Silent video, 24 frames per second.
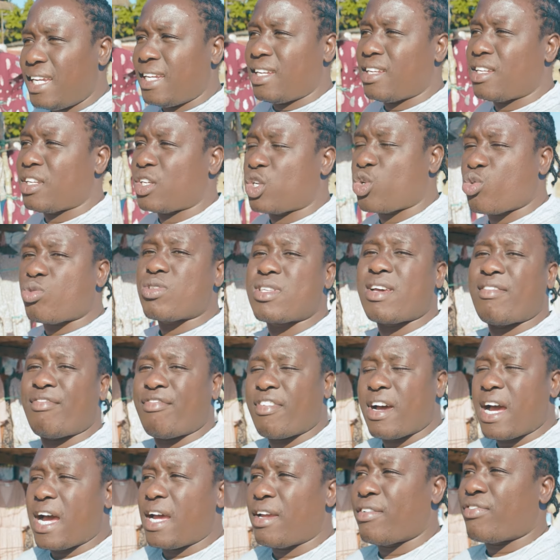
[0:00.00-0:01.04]
to
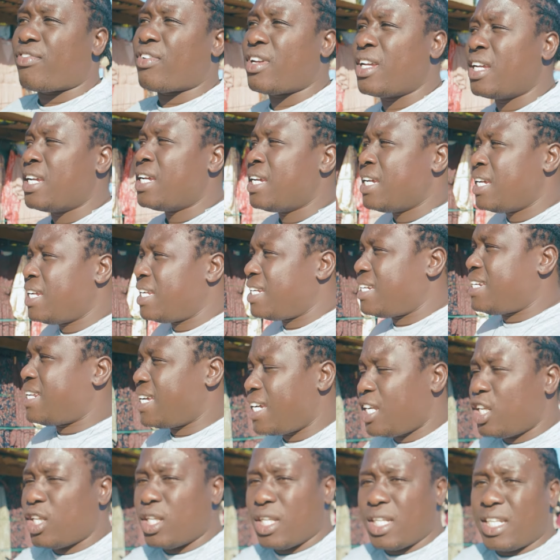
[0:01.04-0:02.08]
survive,
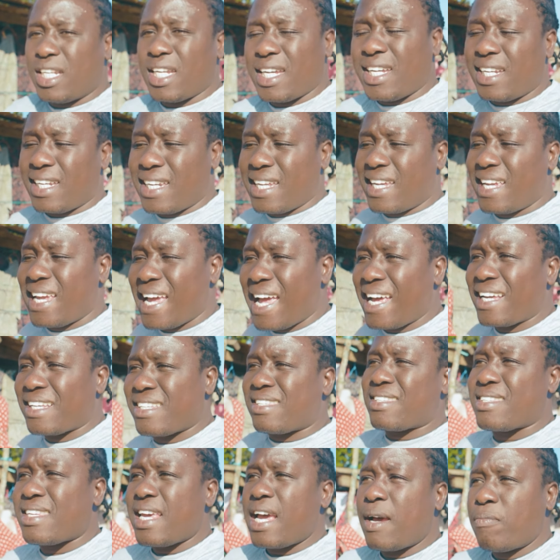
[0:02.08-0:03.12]
they
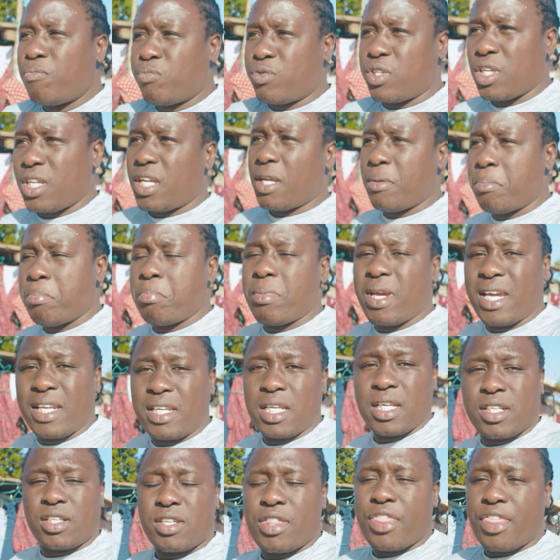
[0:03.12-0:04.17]
accept
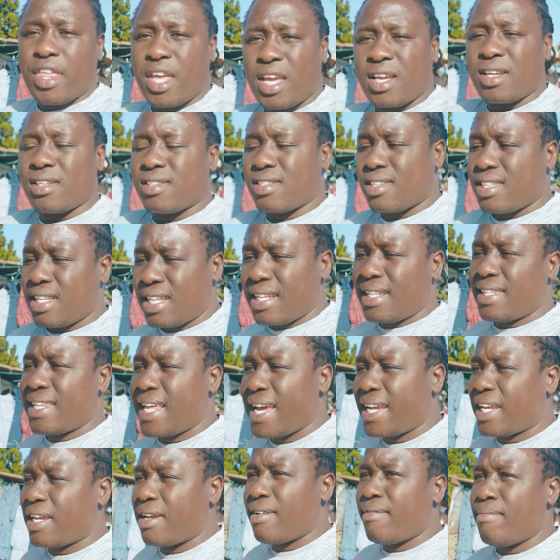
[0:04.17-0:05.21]
immediate things
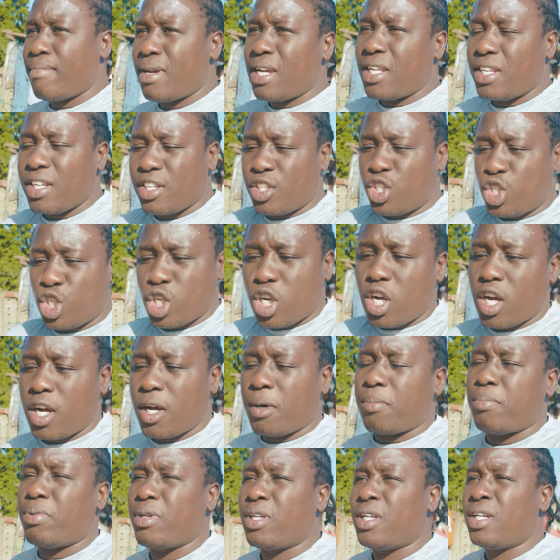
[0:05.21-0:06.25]
like immediate
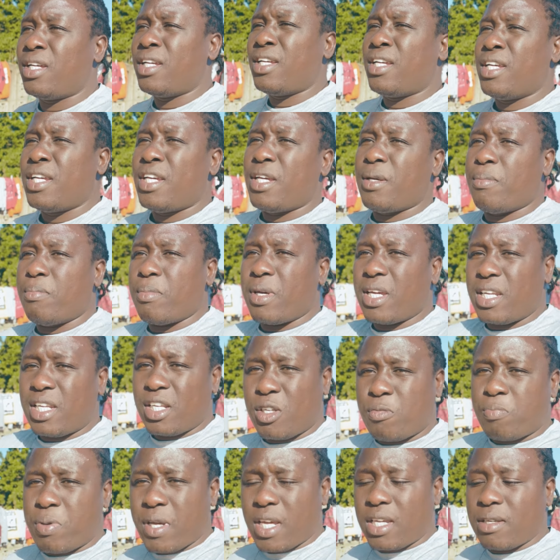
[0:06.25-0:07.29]
job,
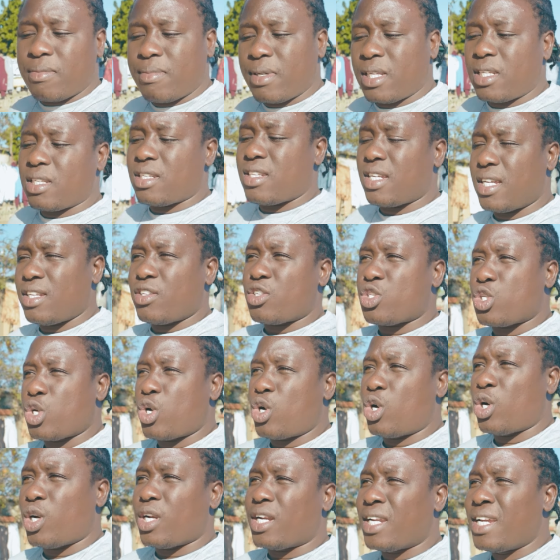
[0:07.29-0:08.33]
immediate payment, and so
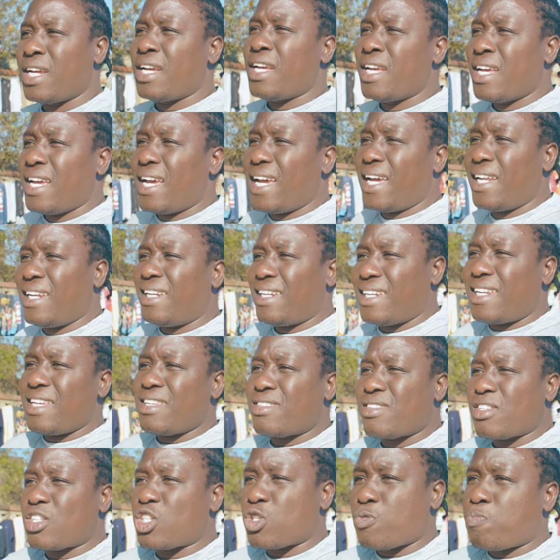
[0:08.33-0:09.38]
on. And
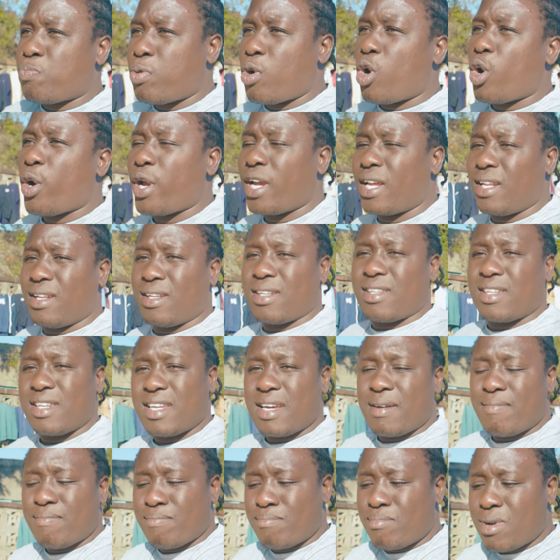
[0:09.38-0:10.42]
this spoils
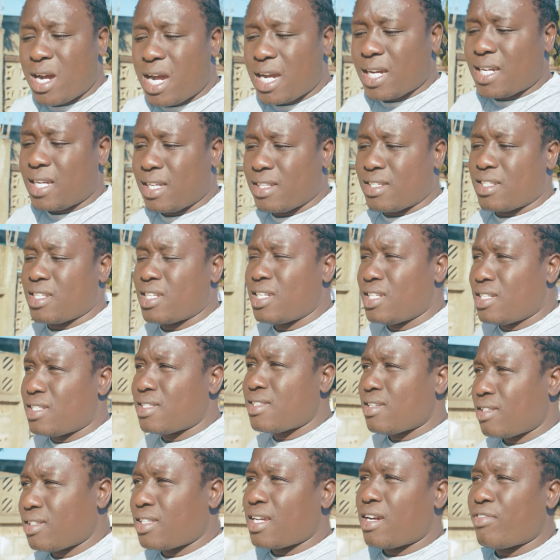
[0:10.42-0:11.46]
the market in
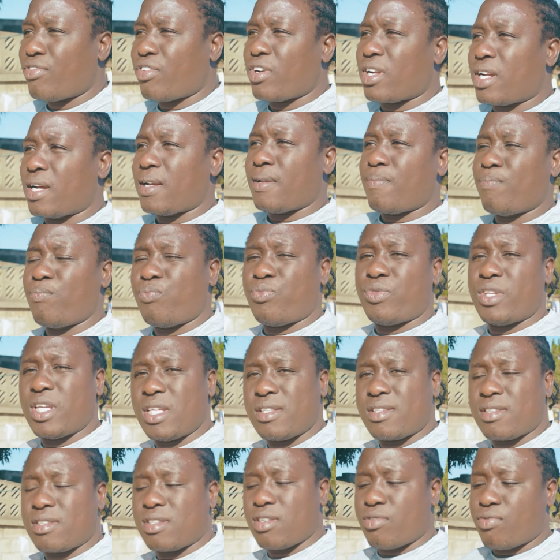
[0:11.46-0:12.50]
South Africa.
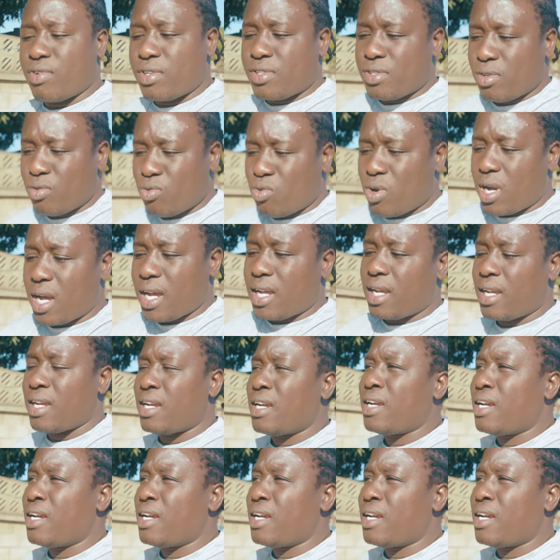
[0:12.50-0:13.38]
This is the reason why